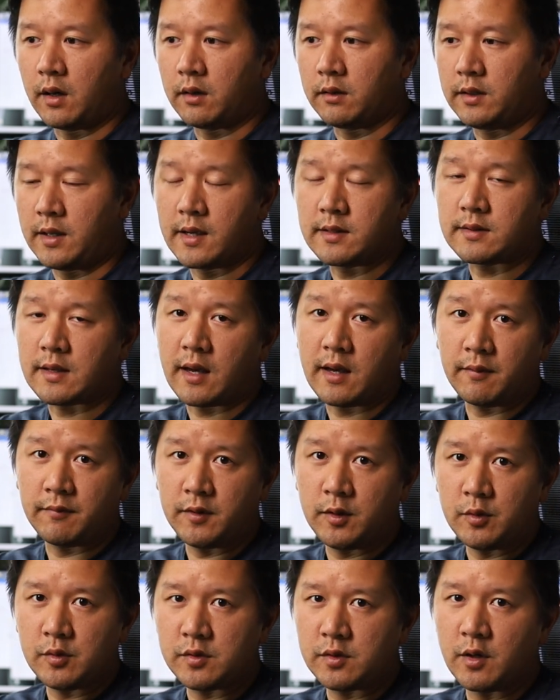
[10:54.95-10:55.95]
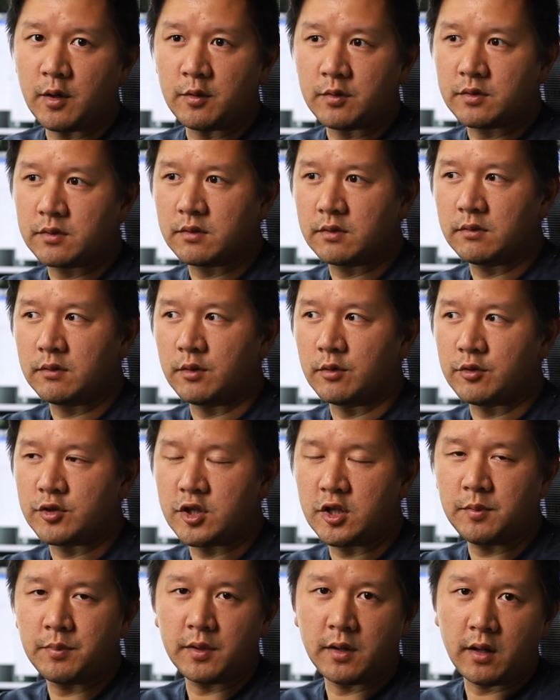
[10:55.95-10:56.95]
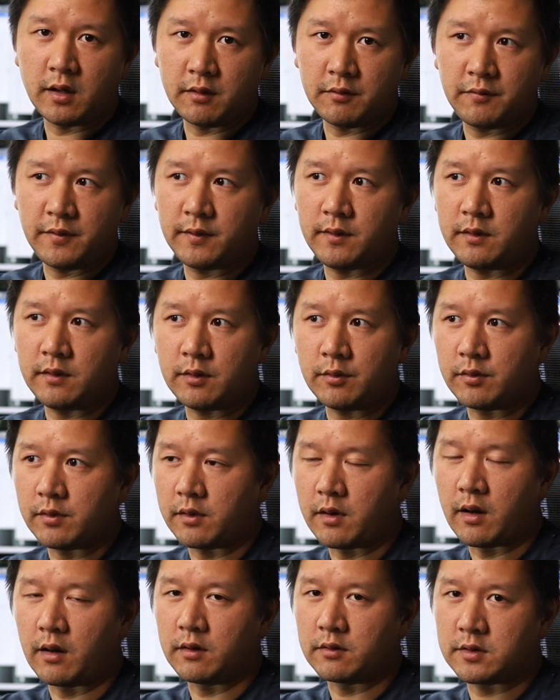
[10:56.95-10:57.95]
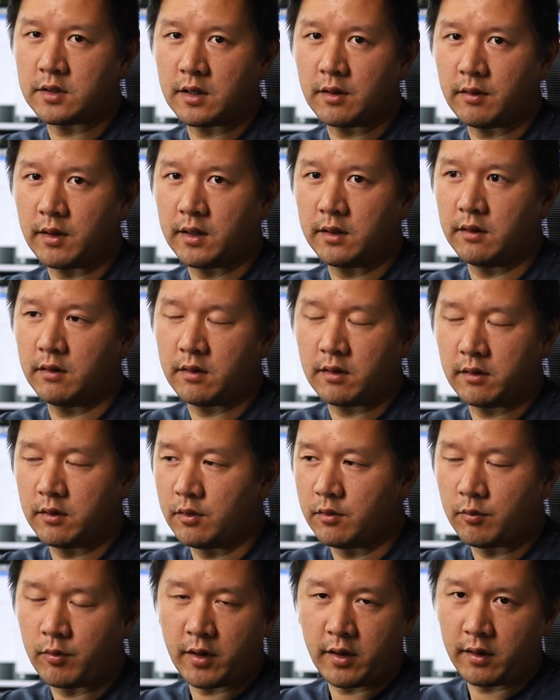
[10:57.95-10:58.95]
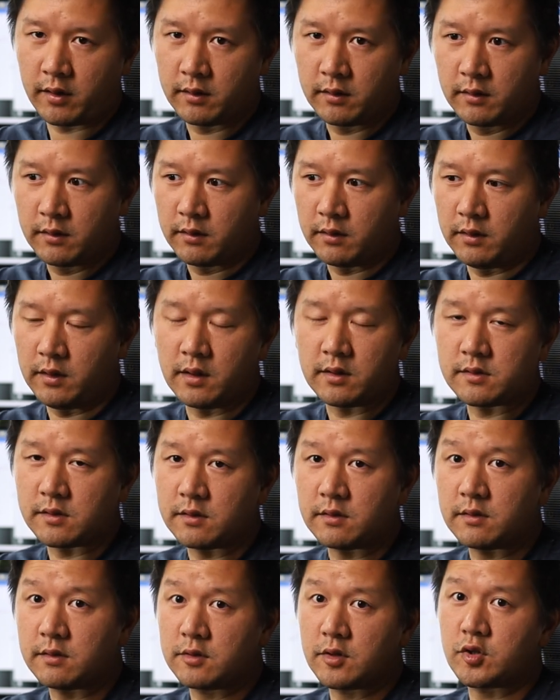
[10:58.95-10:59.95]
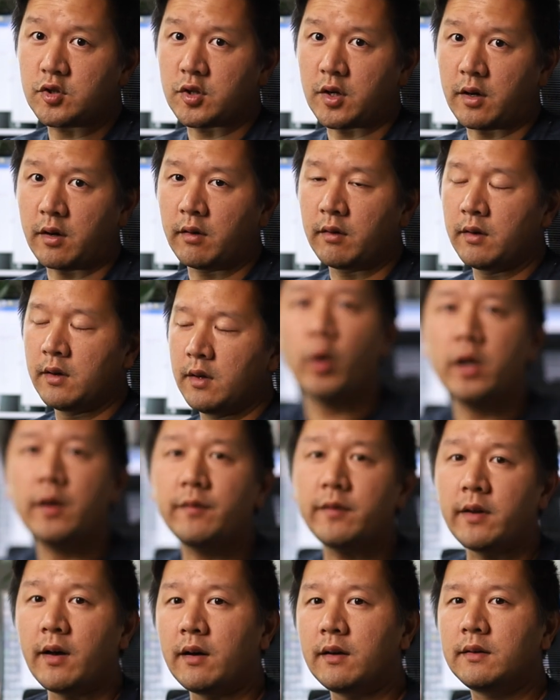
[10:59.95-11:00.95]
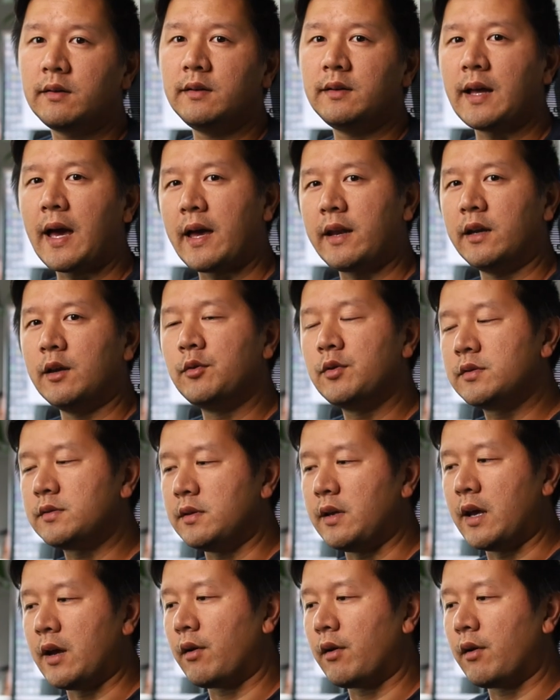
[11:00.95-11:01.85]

Yes, I have used those, you know, cheaper $150, $200 chair, and they're nowhere near as good as this chair. One of the other things that I noticed the